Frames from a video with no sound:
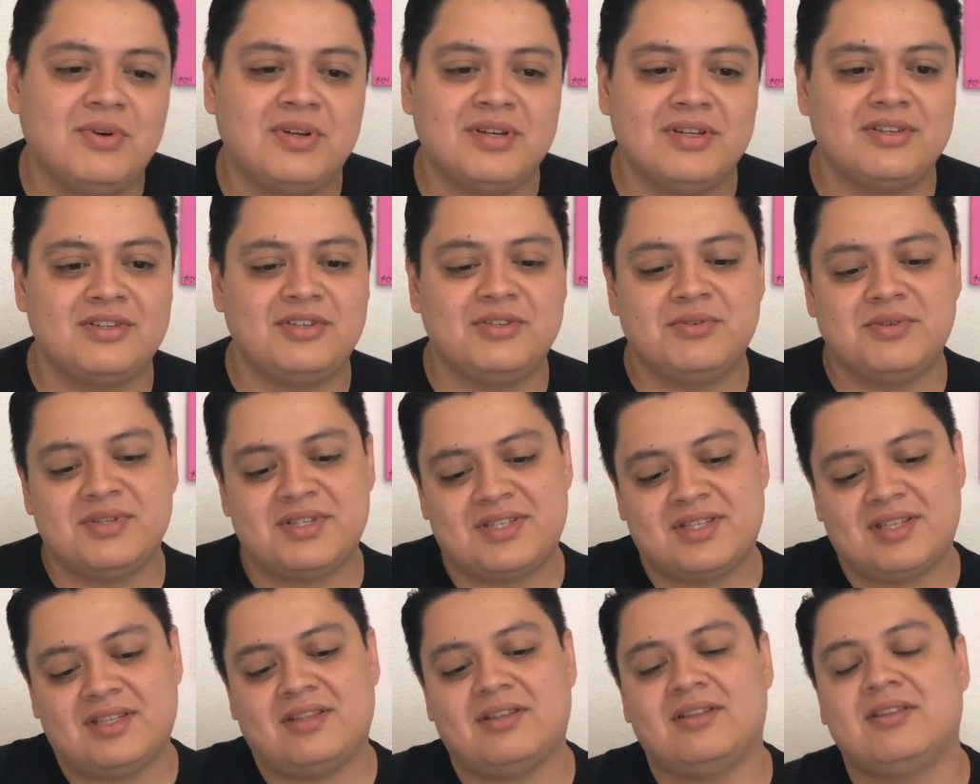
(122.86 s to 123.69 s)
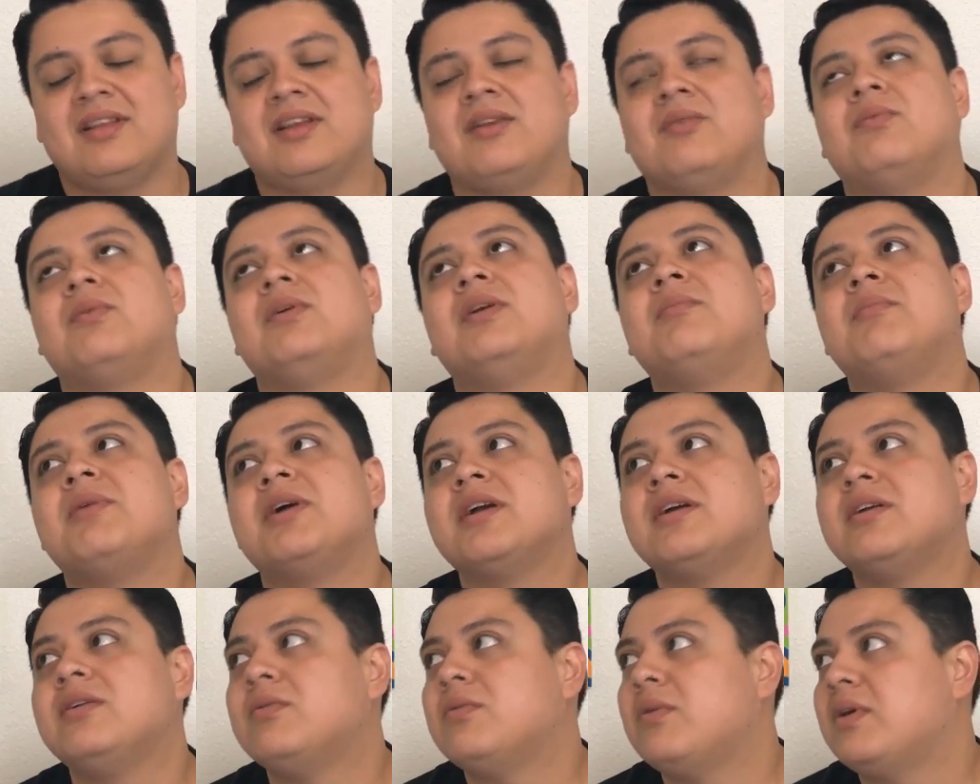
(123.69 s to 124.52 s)
want to do is sit there and like, what am
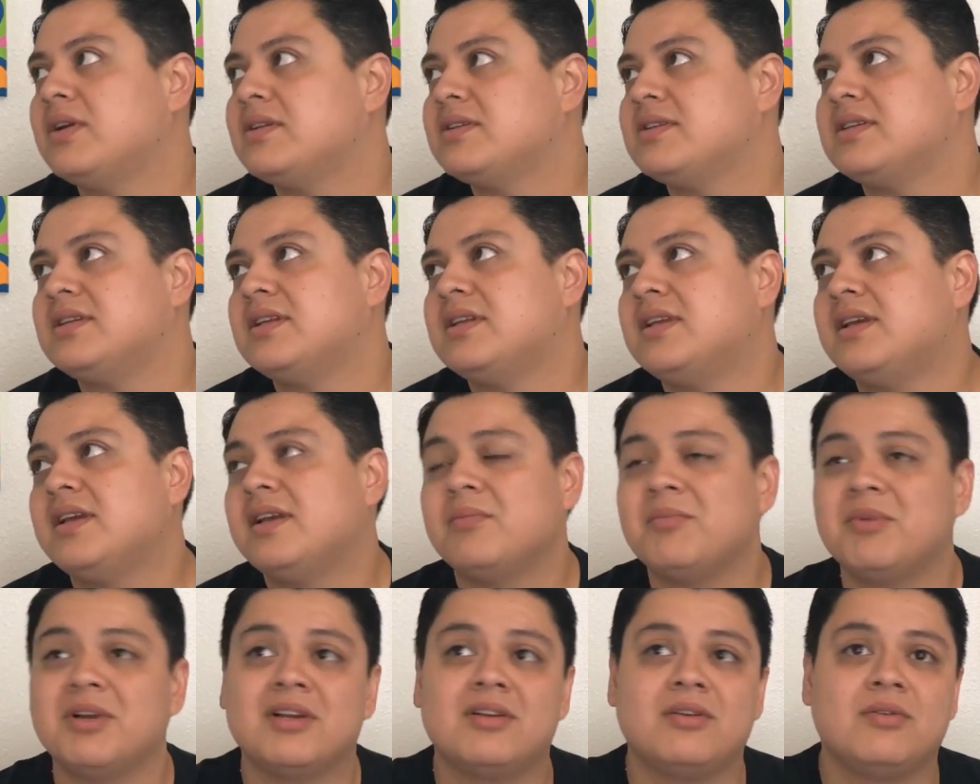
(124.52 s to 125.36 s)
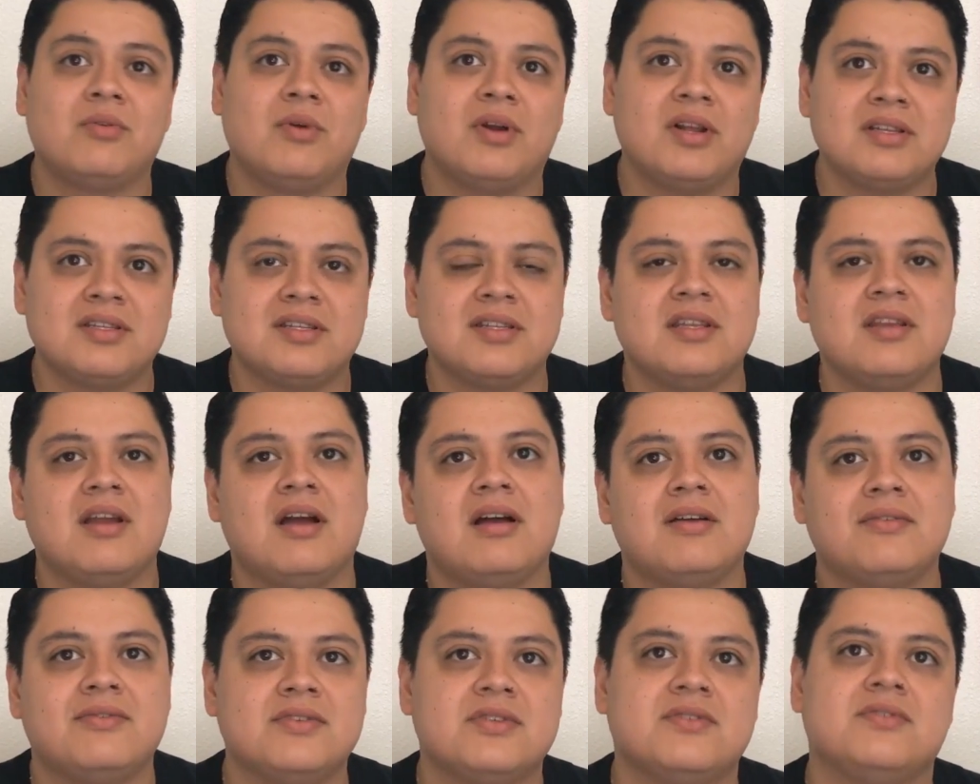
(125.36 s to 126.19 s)
I going to watch today? Am I going to watch The
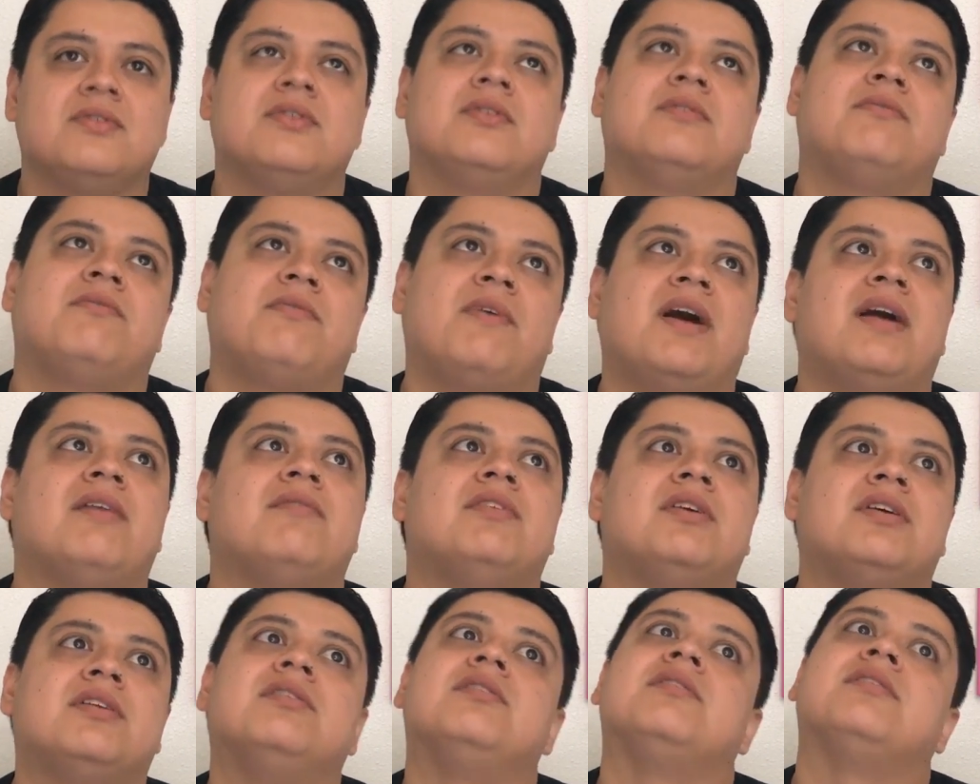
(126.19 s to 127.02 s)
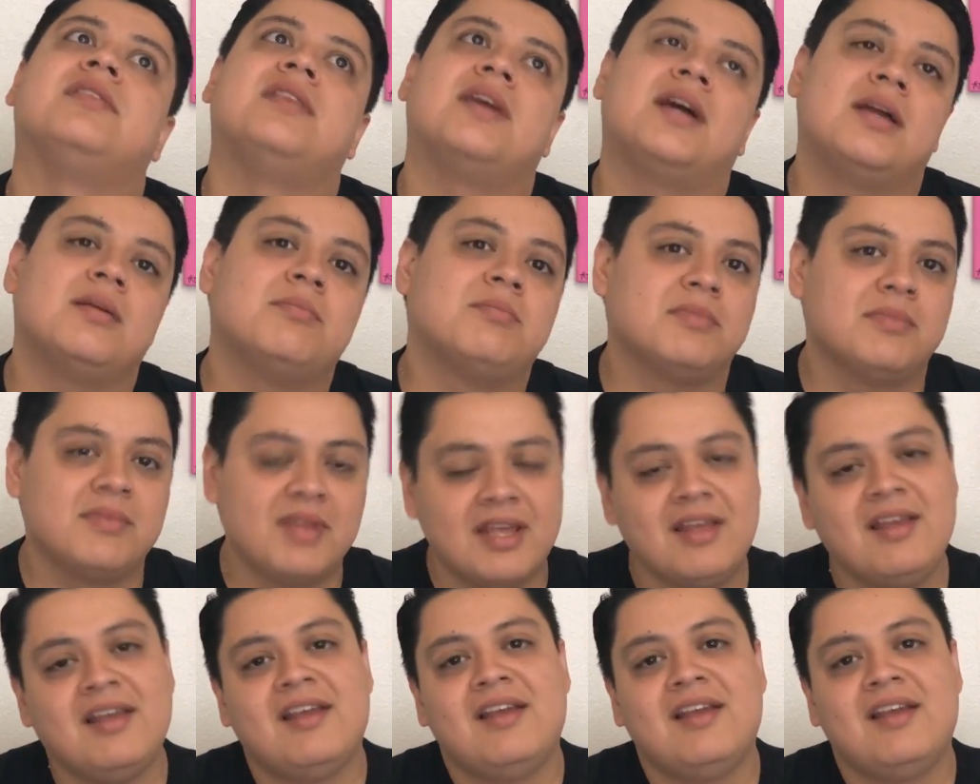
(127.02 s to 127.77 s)
Office for the 500th time?